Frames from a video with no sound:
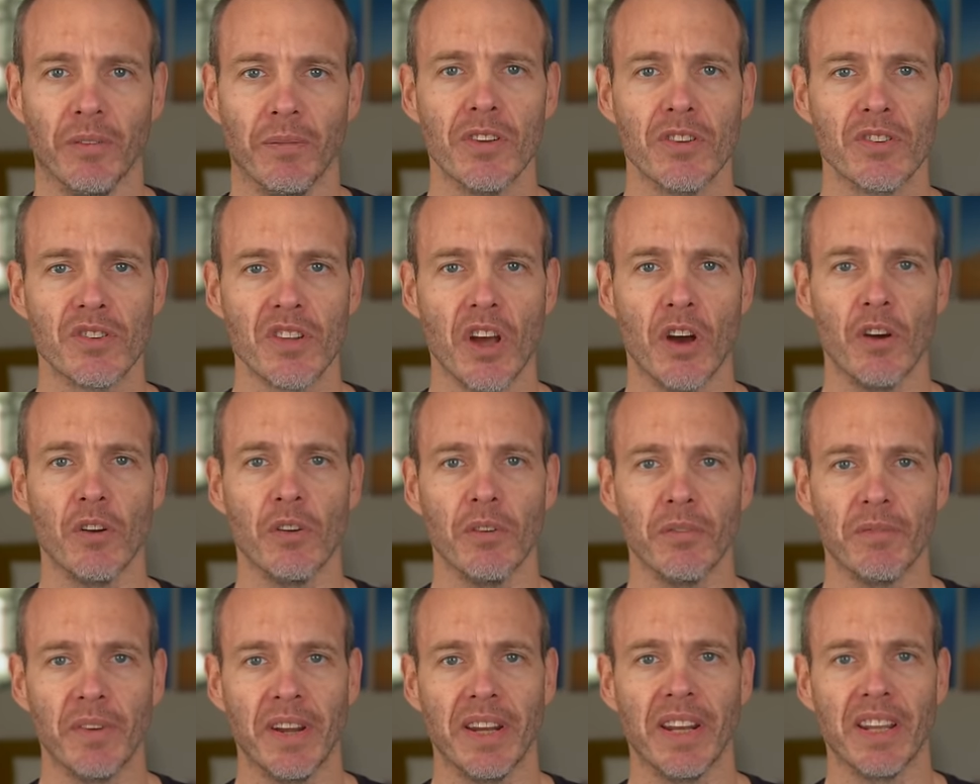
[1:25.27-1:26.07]
So,
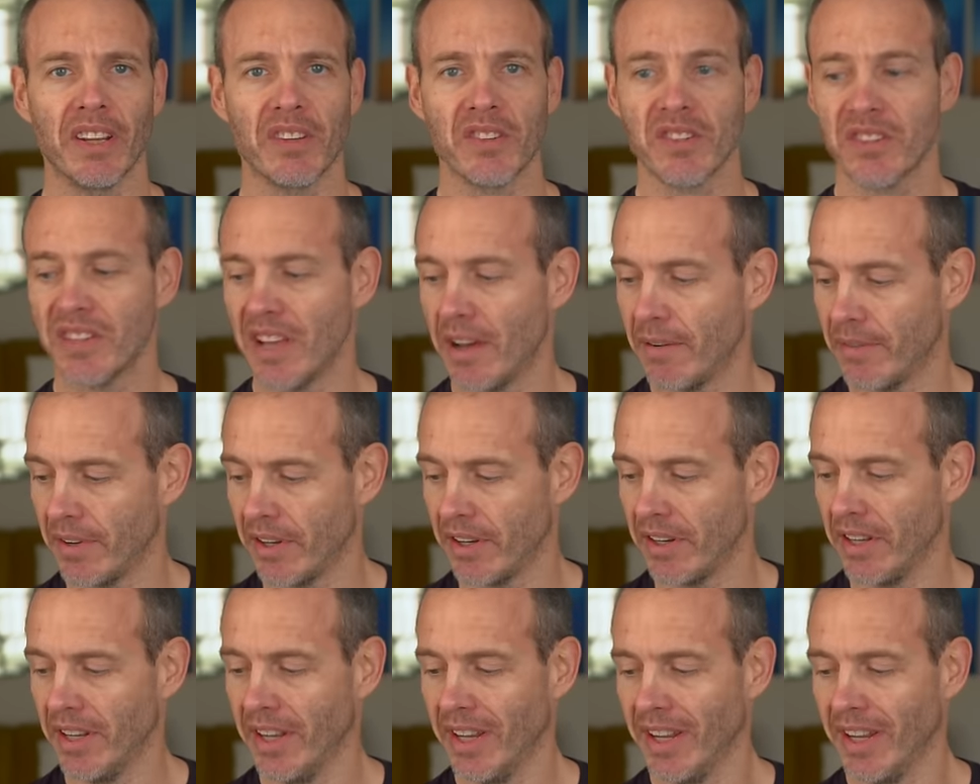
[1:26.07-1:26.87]
Fenix
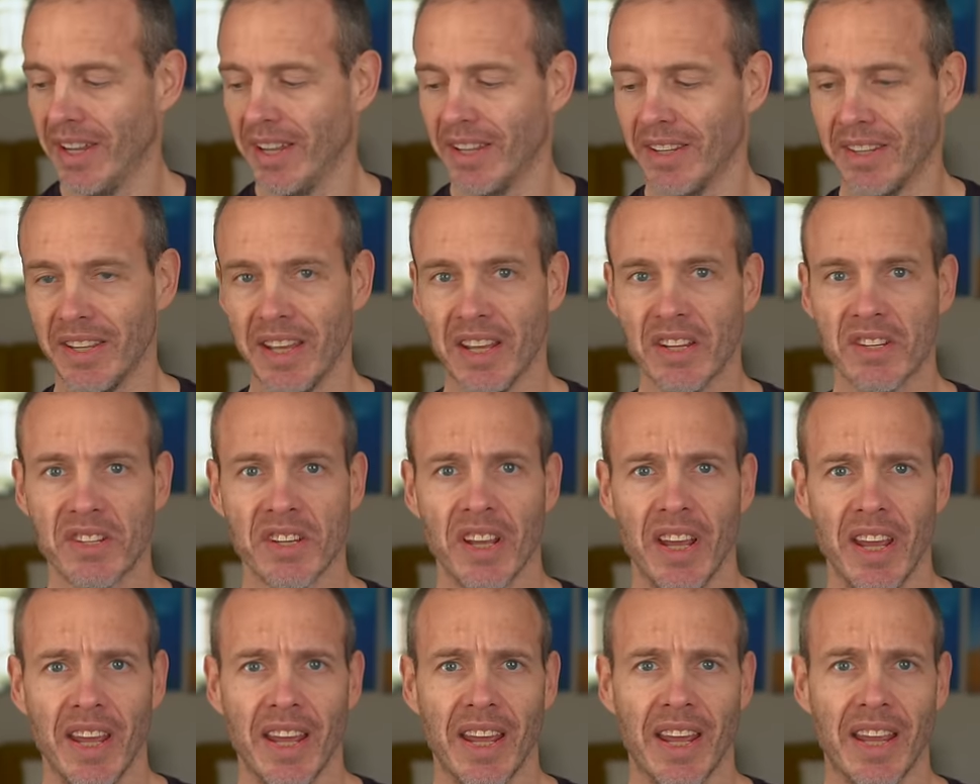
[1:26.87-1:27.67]
7, this
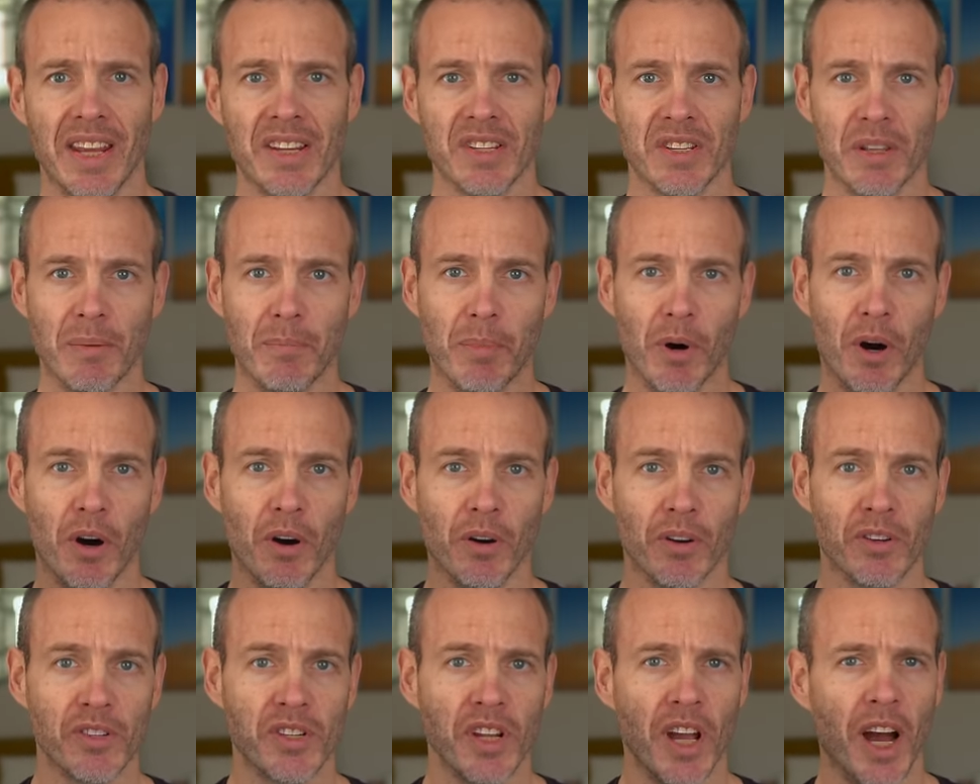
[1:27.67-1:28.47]
is the
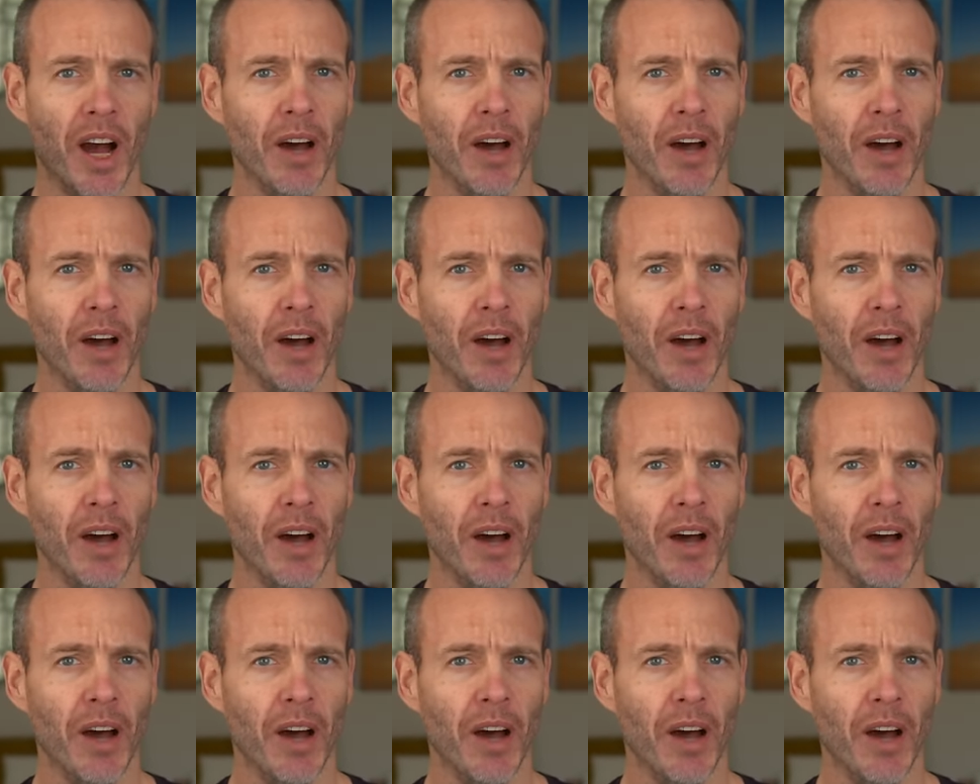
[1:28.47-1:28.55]
box.